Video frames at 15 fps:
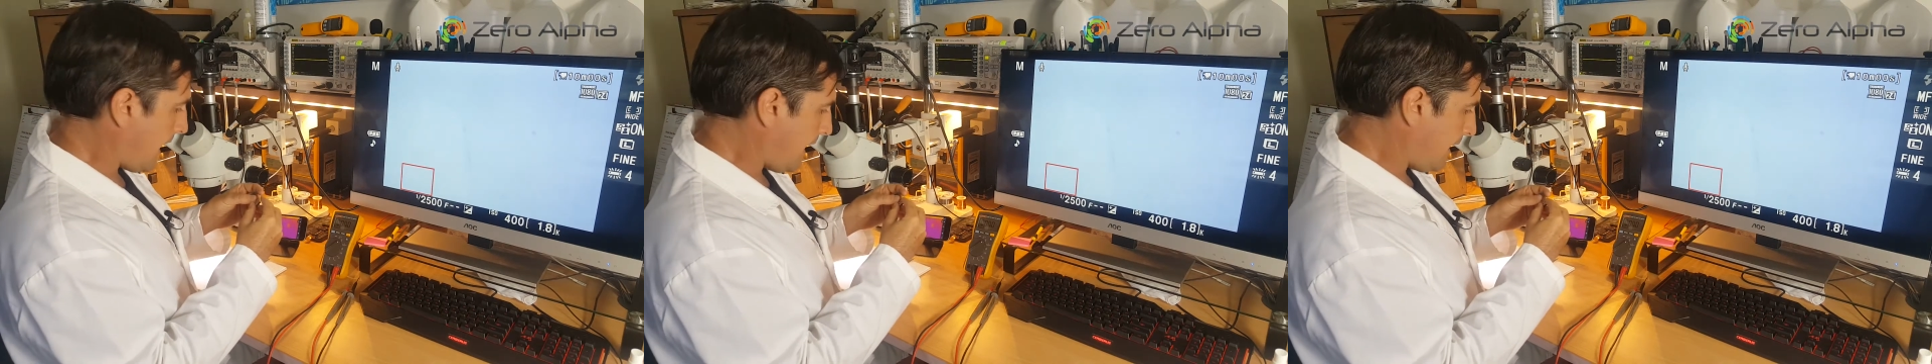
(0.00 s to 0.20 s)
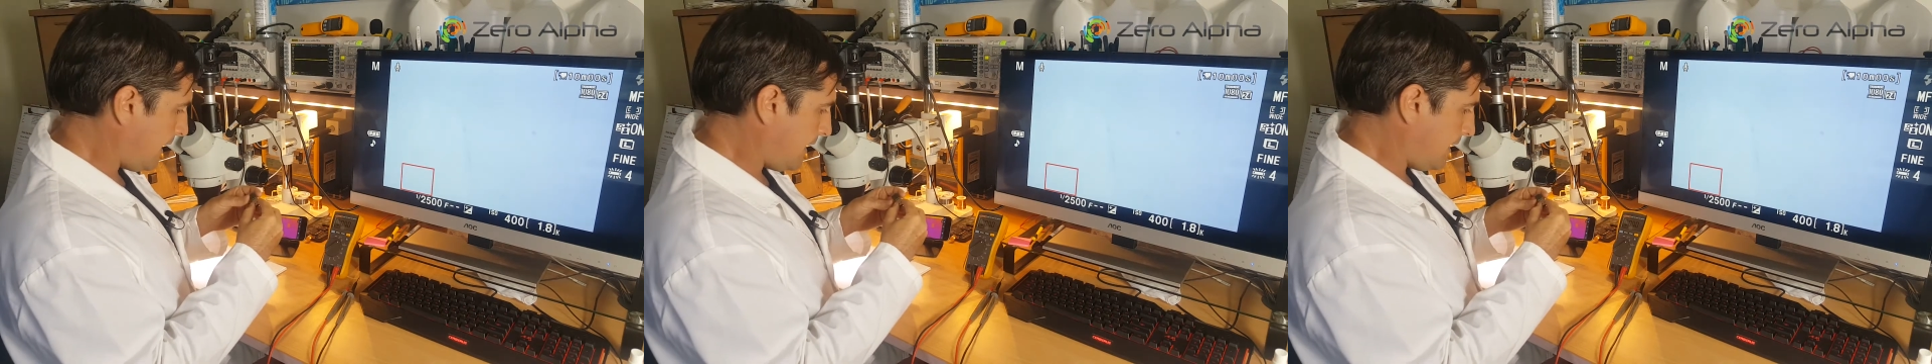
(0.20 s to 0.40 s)

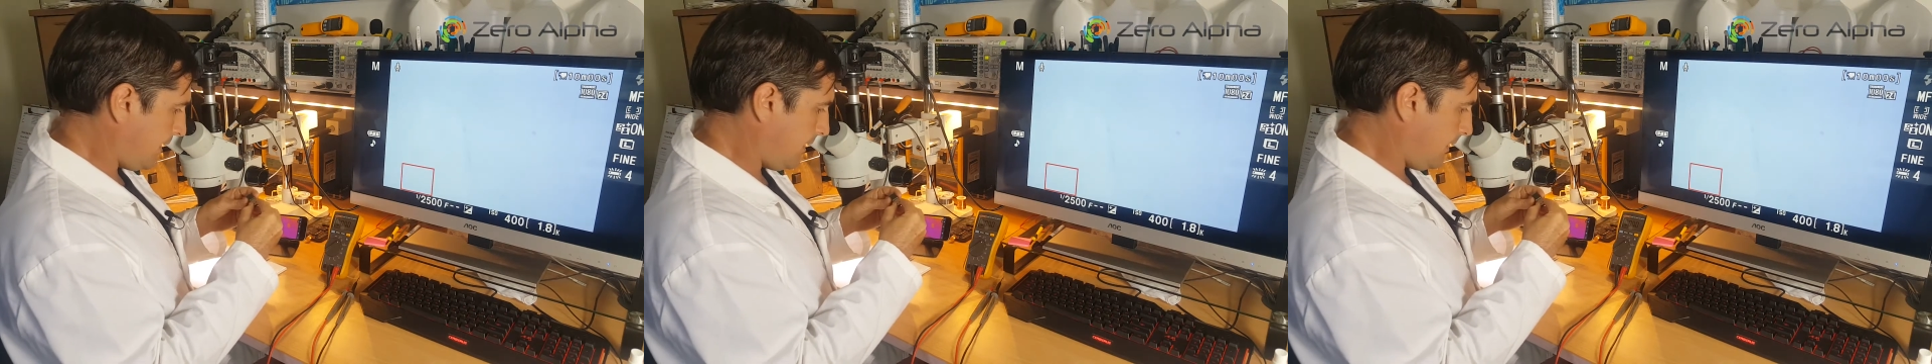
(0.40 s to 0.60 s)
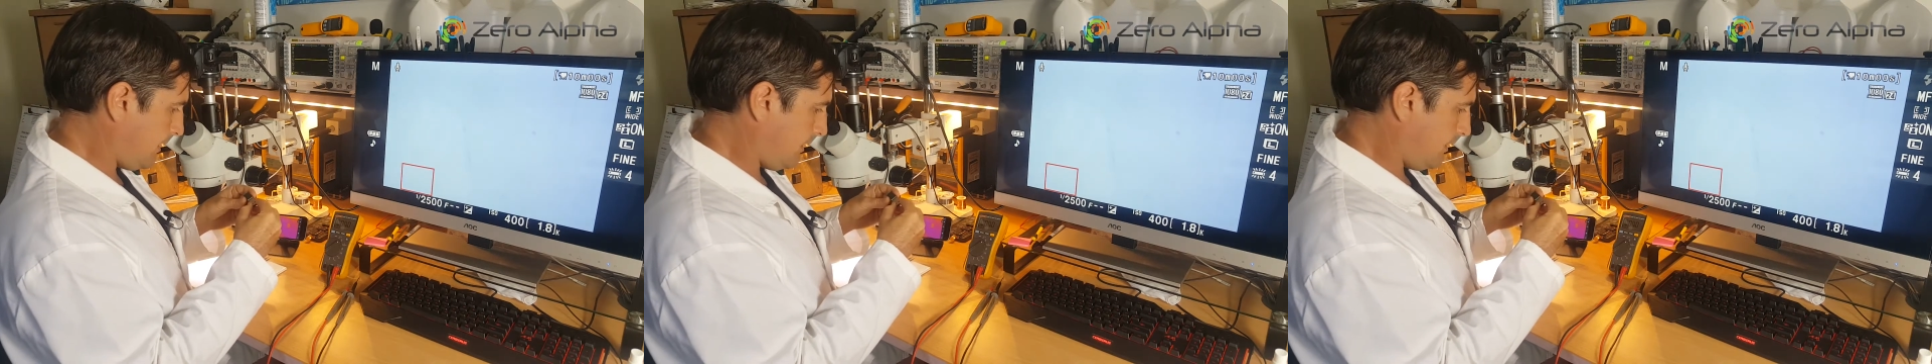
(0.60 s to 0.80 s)

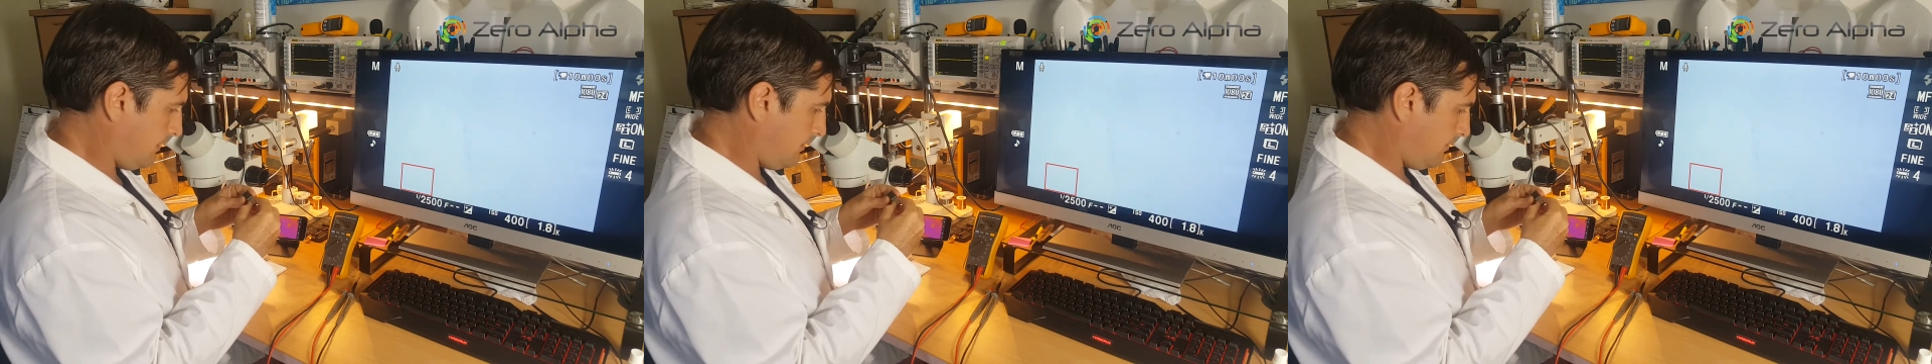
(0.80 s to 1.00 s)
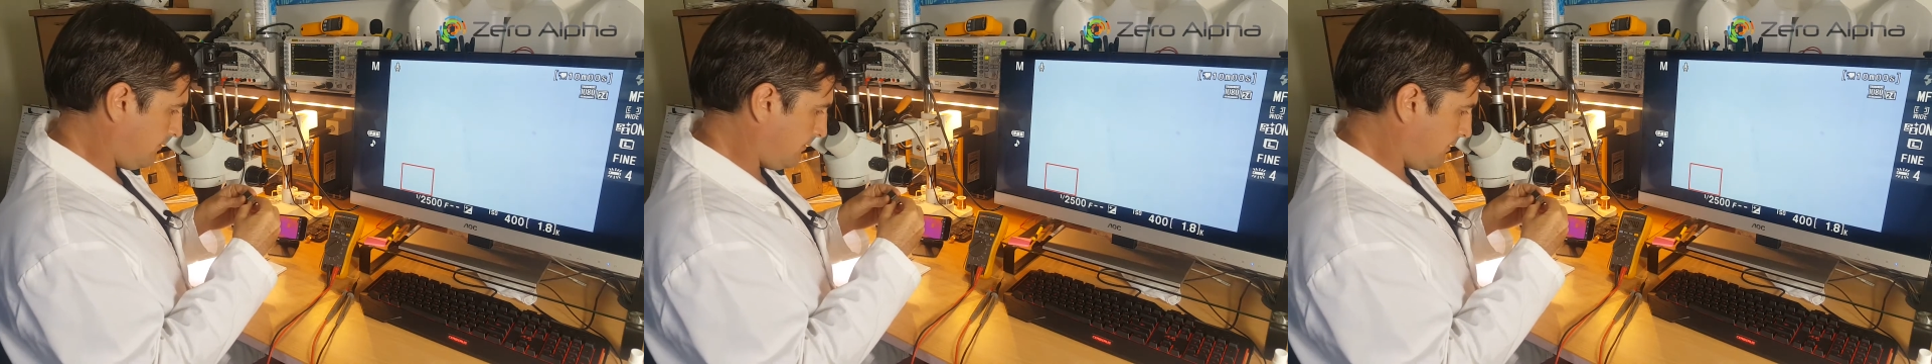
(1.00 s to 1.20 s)

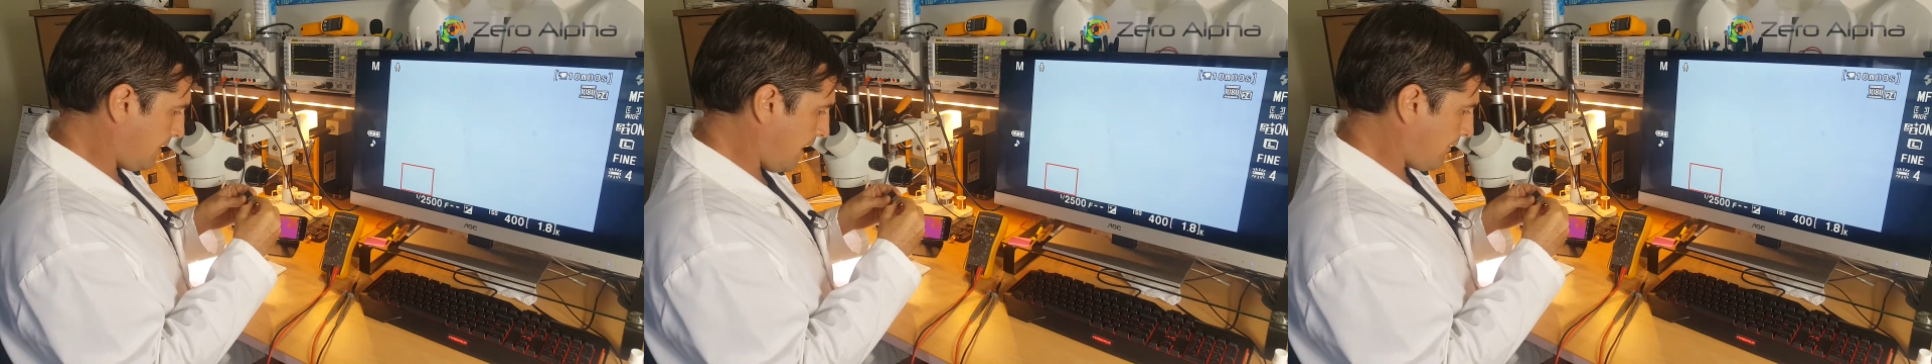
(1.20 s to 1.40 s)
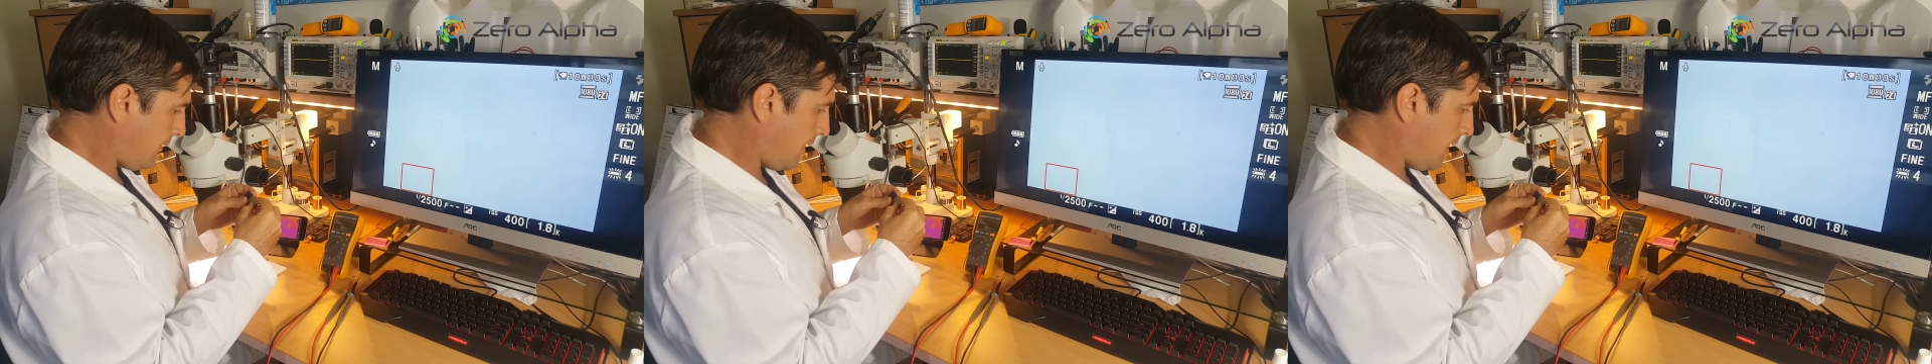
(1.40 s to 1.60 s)

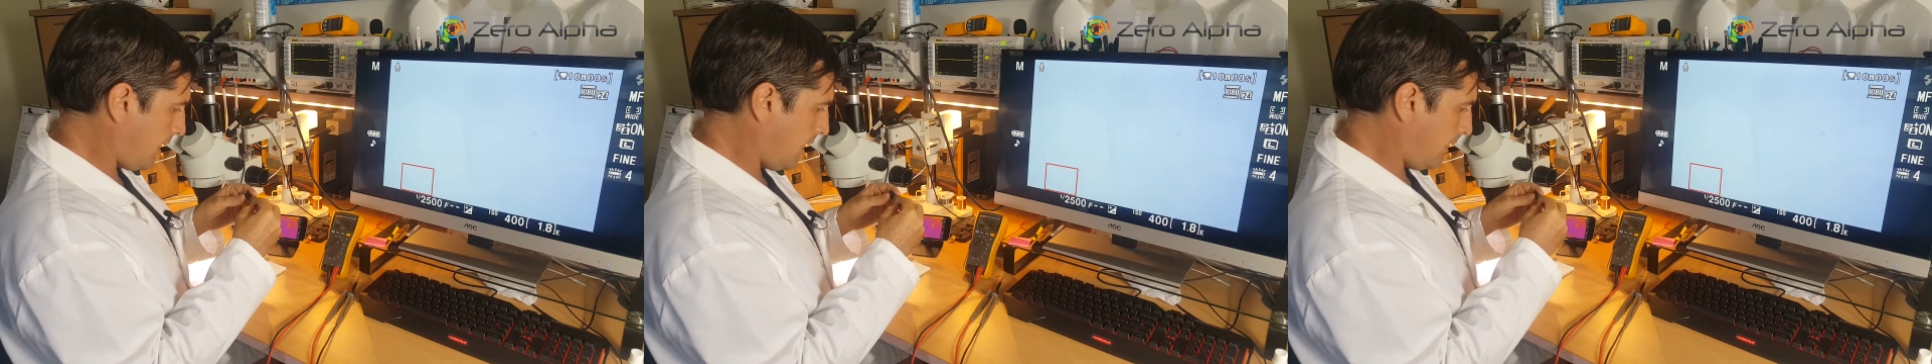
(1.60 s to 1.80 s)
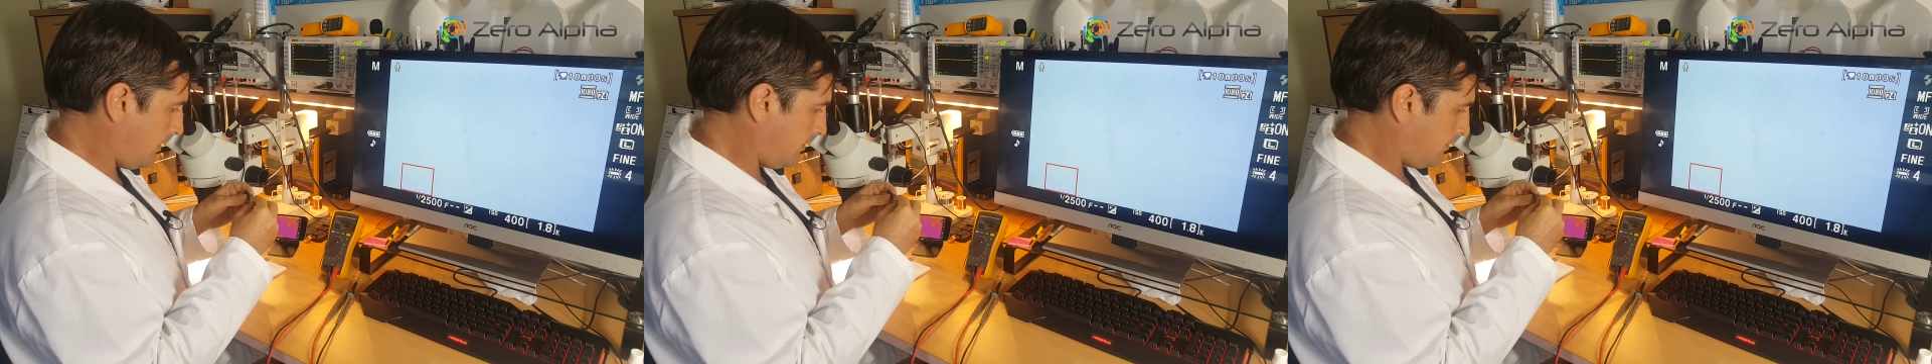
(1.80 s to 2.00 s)

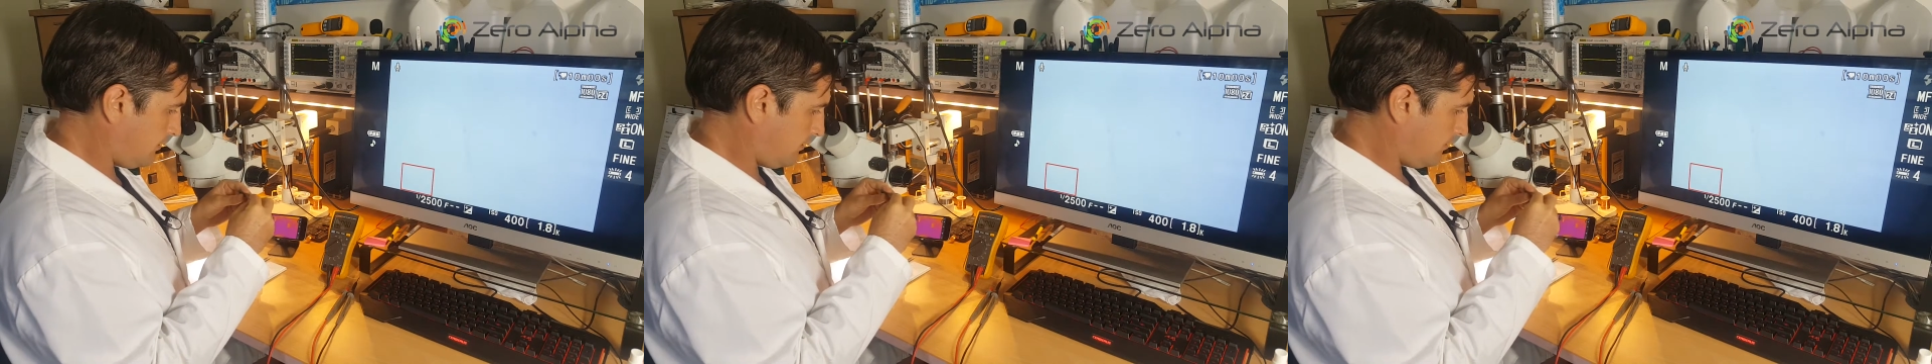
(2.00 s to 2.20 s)
another